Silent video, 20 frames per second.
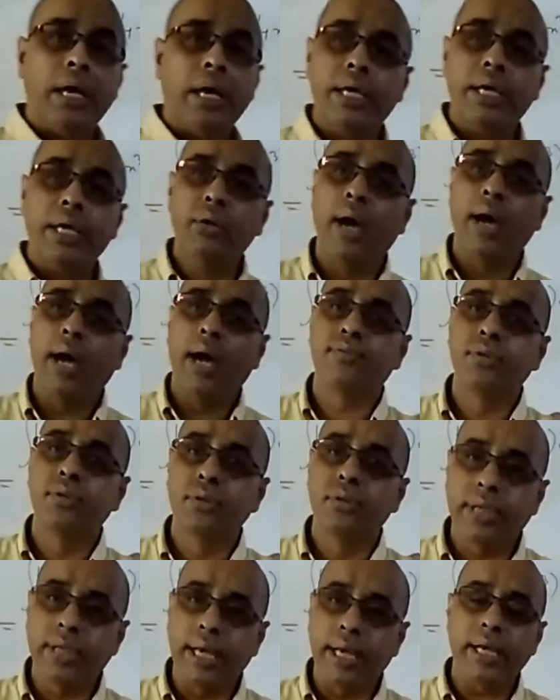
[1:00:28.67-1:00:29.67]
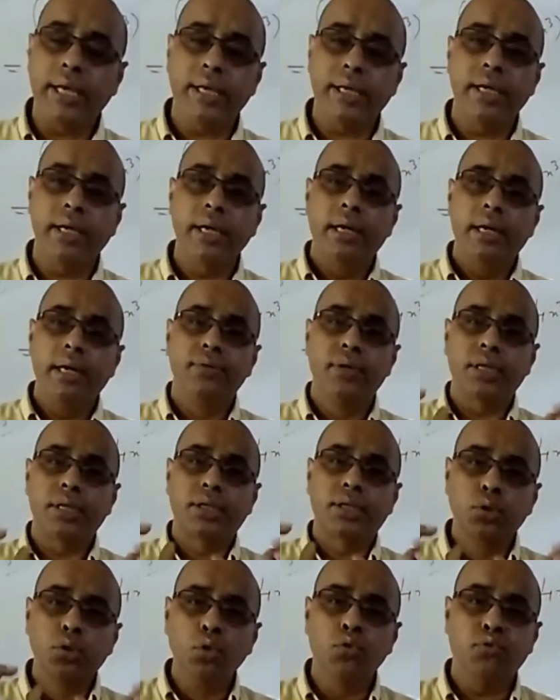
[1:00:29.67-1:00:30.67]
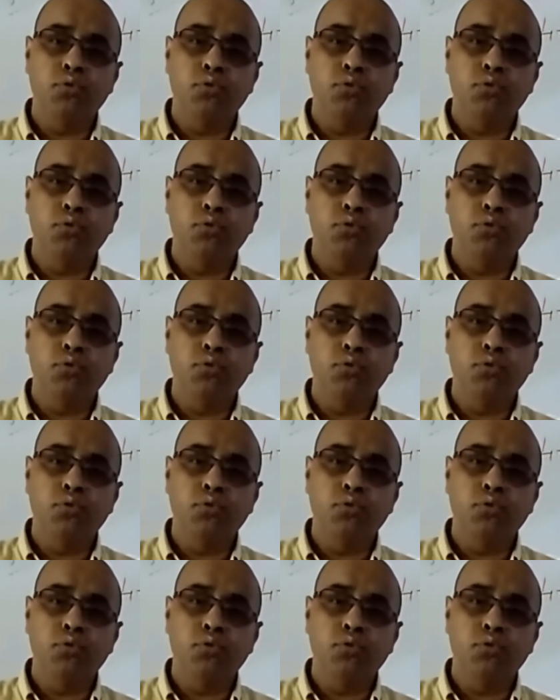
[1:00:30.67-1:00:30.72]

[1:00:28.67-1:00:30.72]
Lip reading: you have to take the two